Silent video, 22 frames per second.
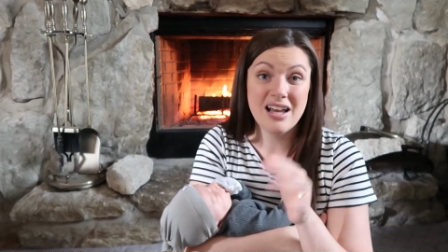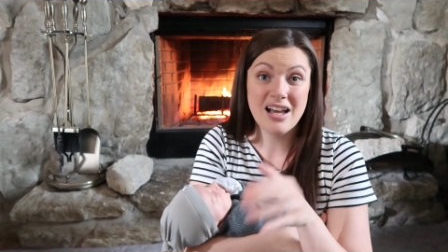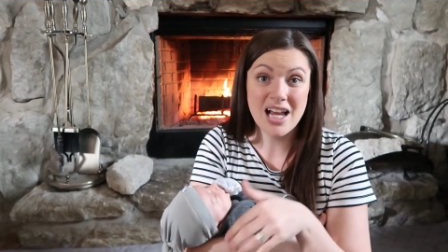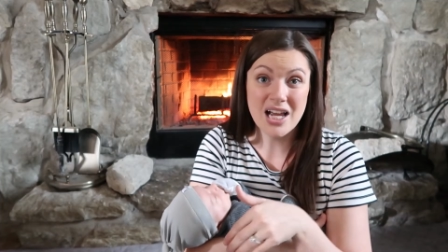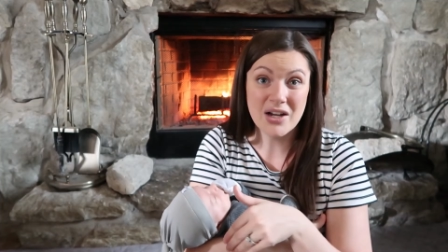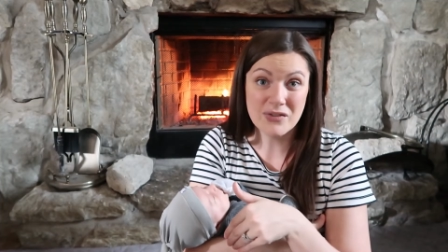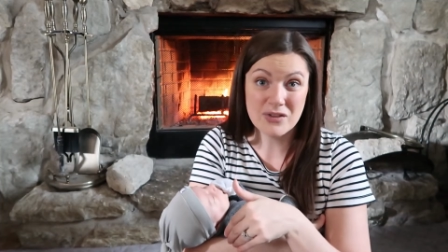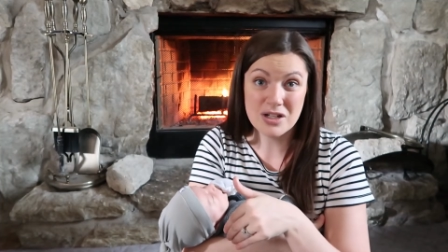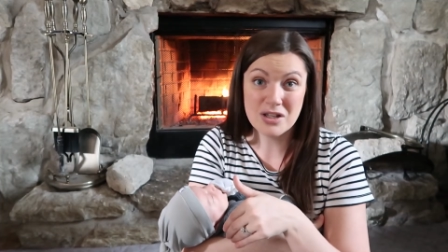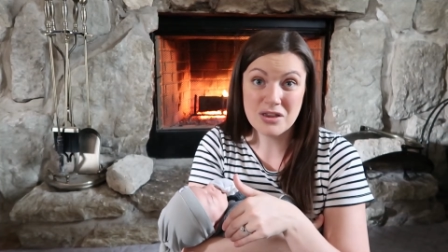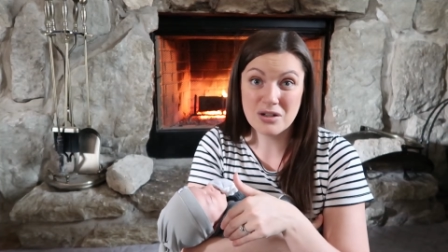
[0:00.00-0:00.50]

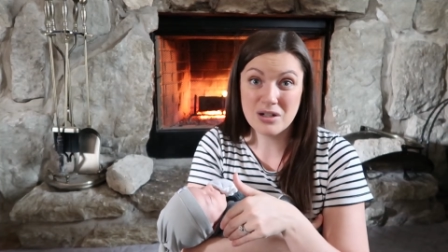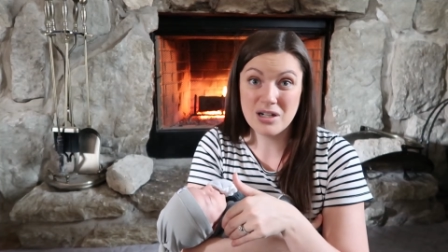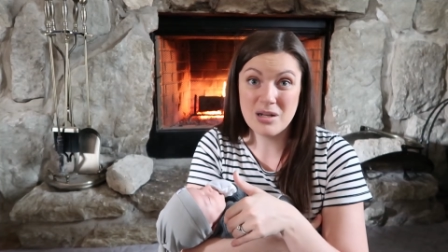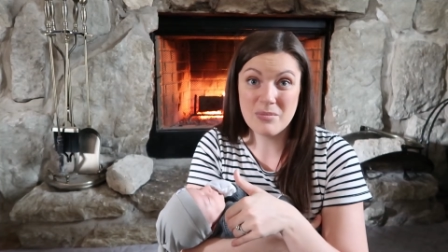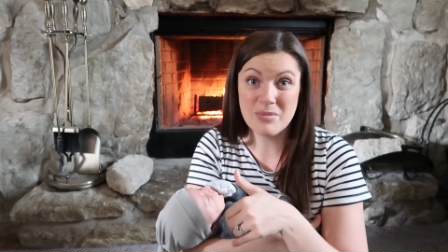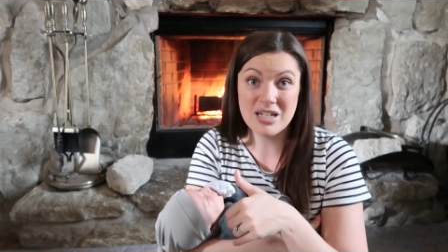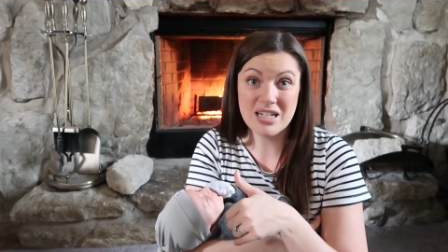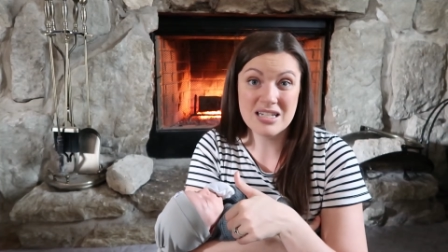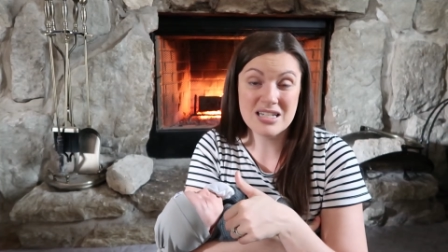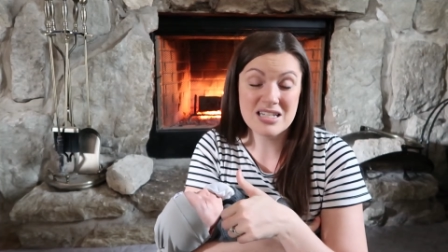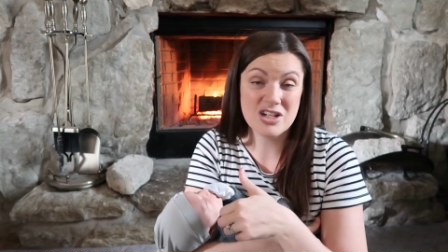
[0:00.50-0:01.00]
every 30
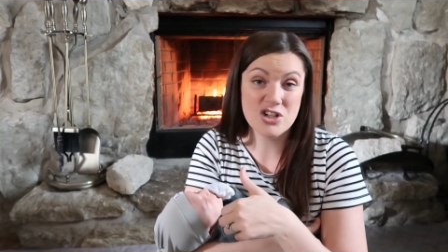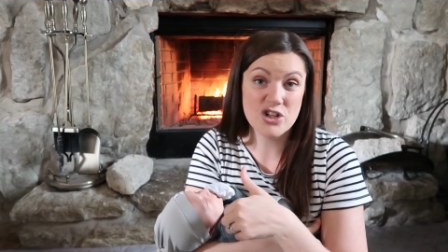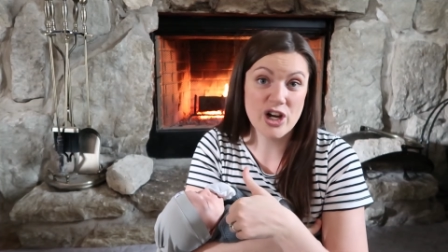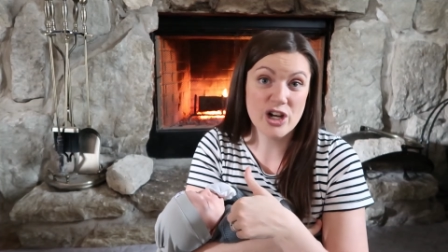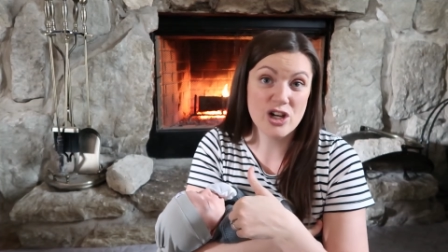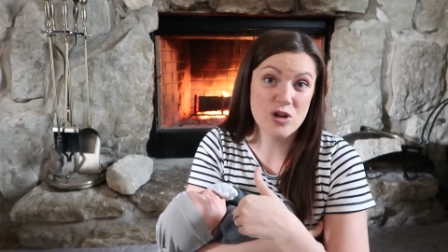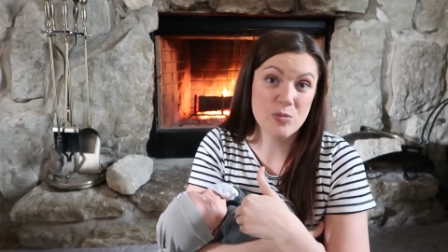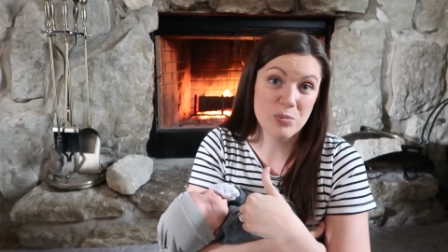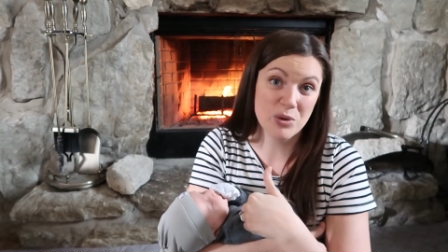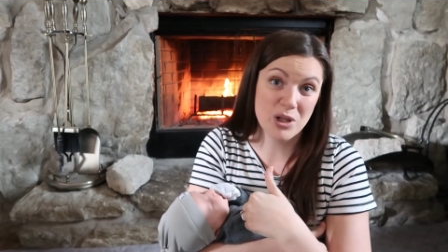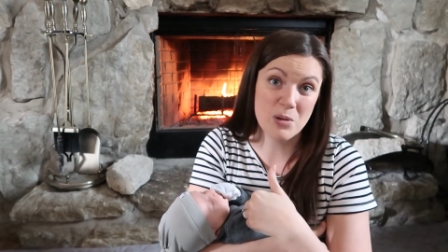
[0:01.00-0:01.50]
minutes to
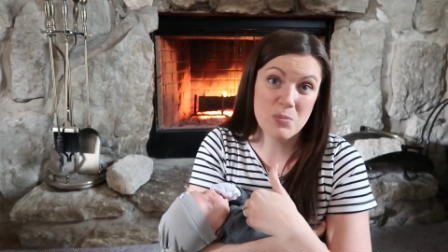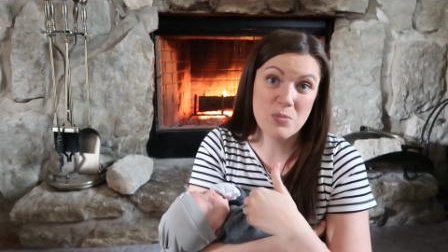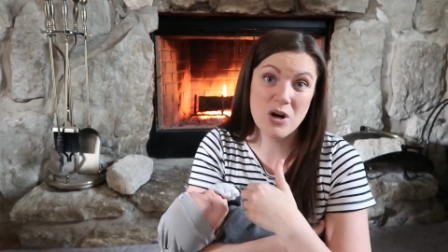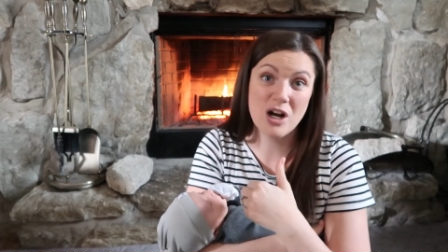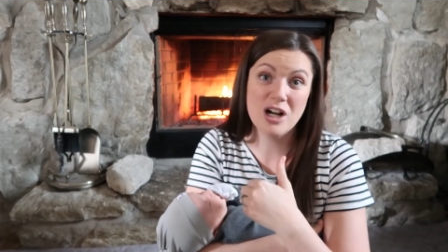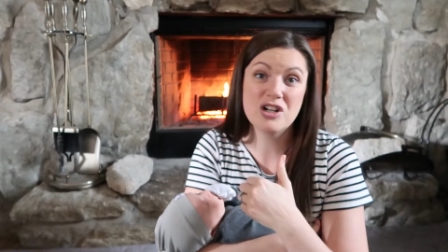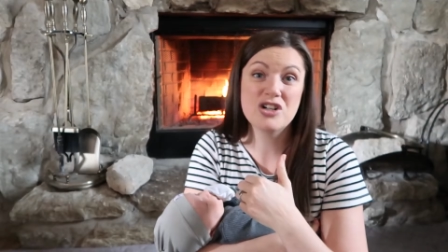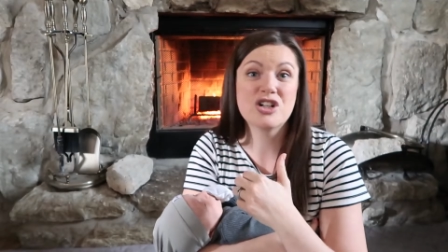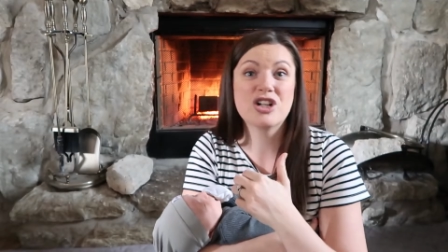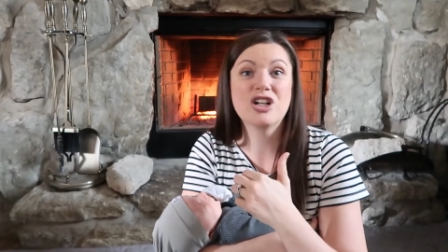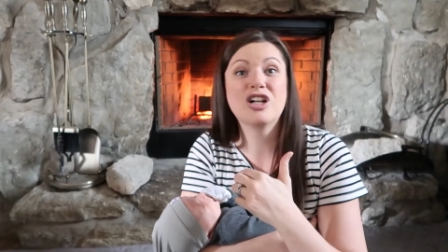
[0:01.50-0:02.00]
check your blood
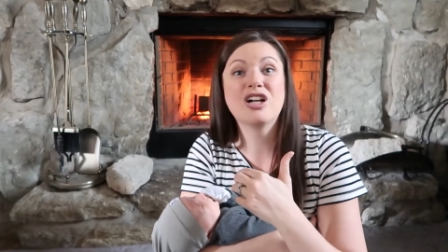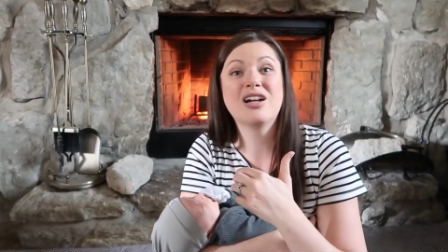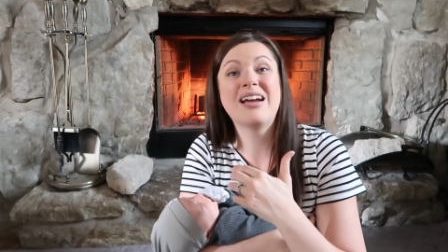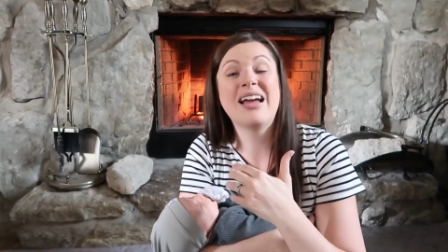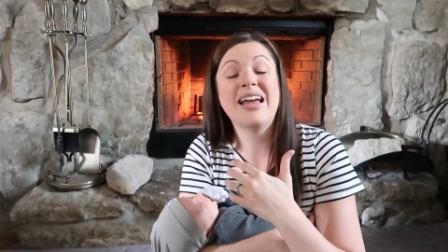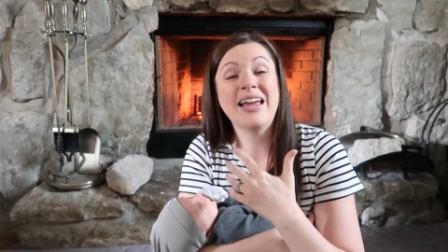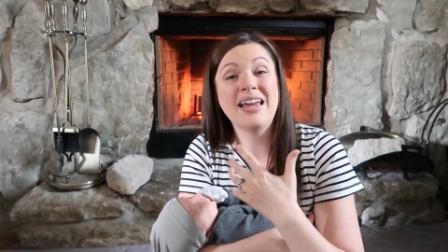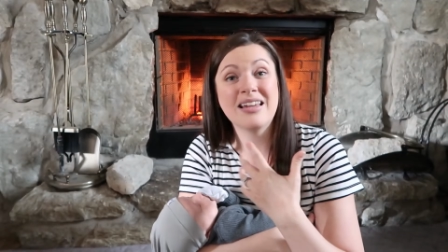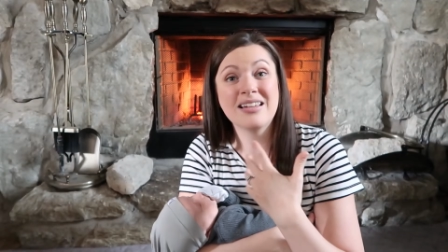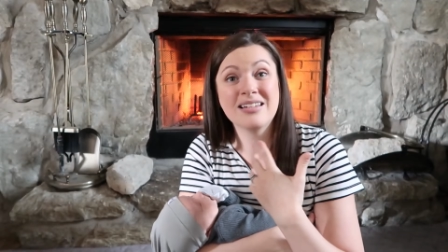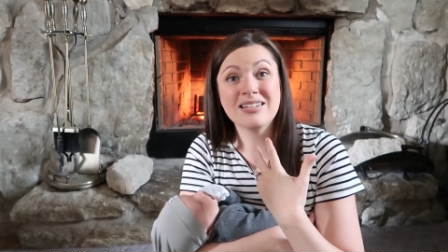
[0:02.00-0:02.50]
pressure
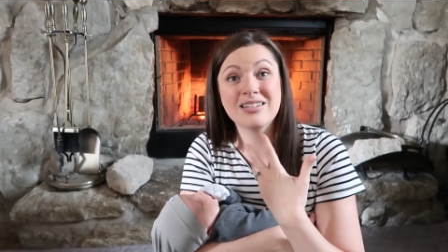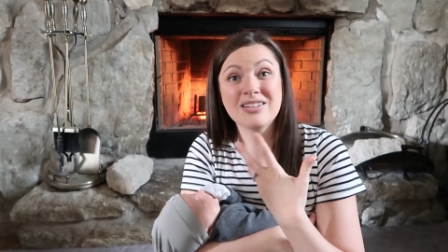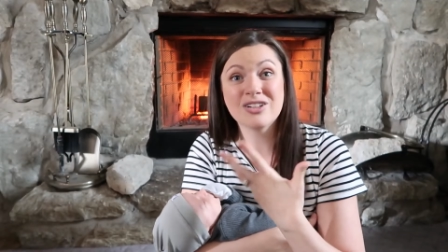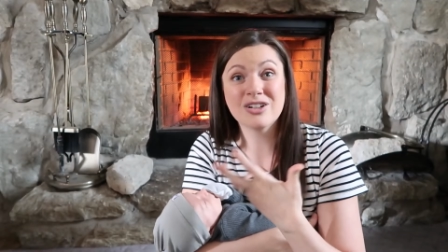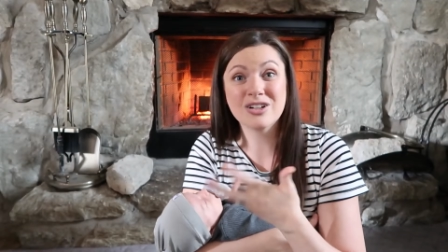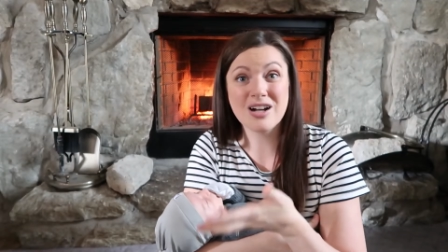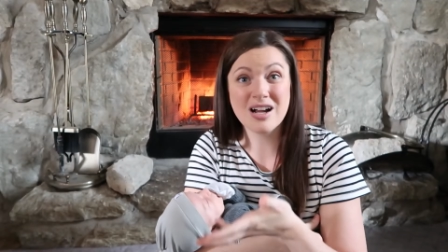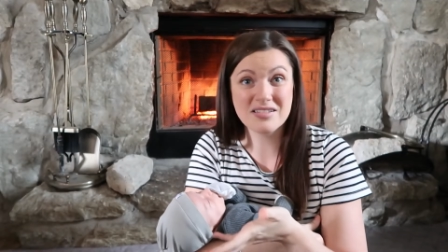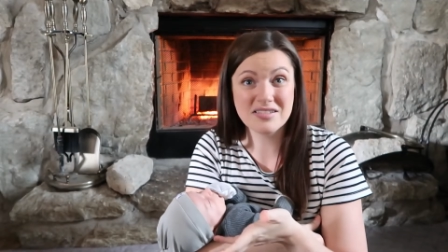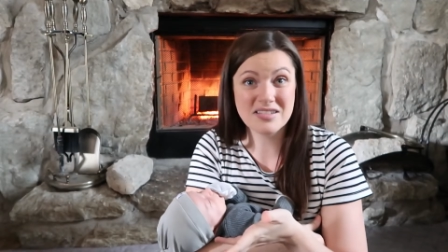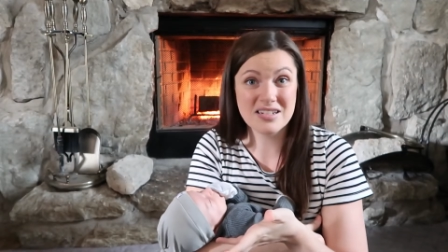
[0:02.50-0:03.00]
and they're
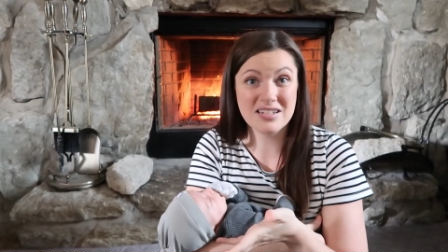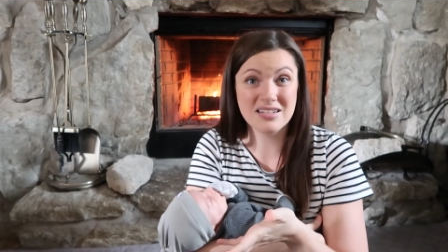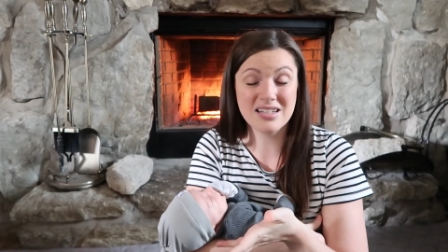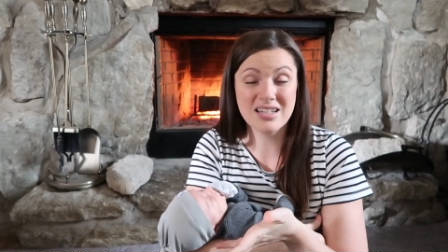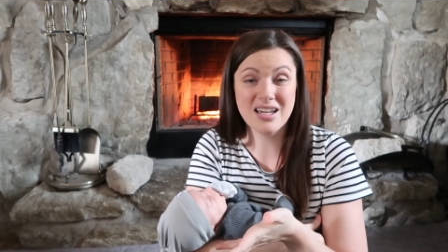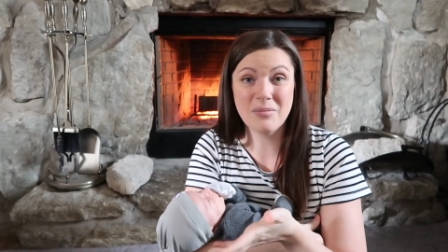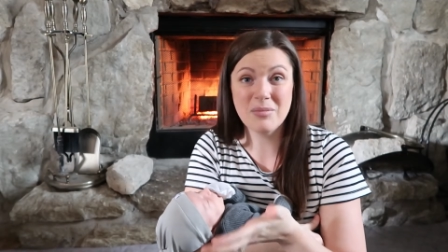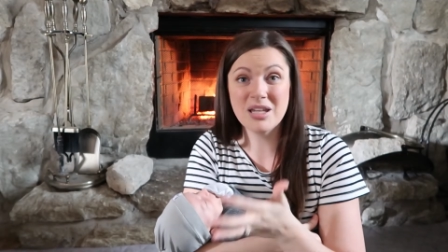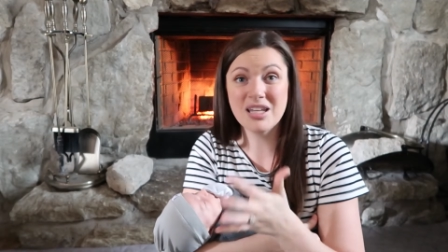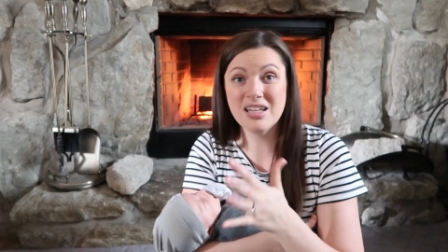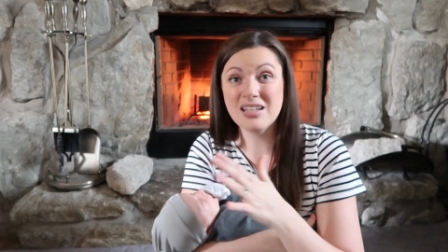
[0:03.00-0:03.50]
constantly
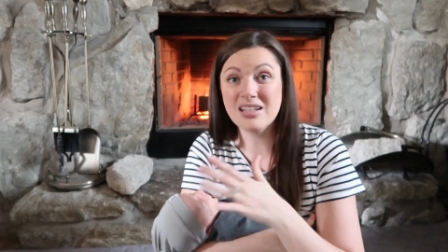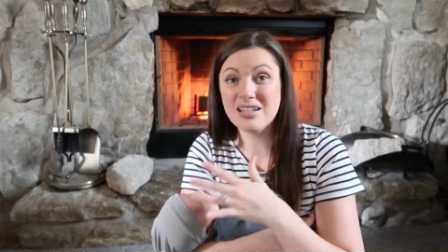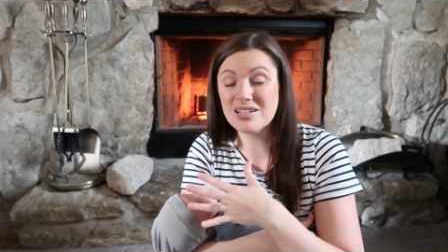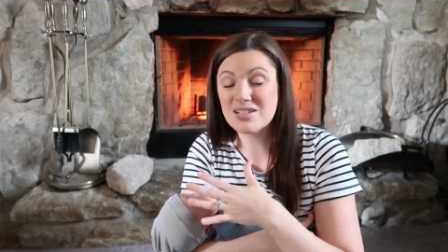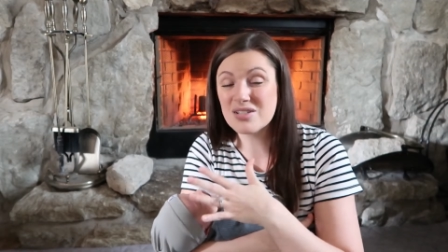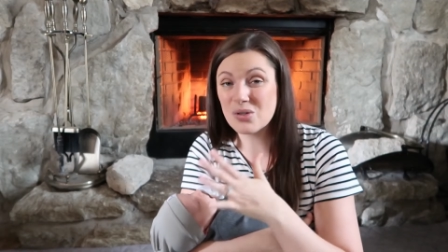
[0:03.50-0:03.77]
coming in.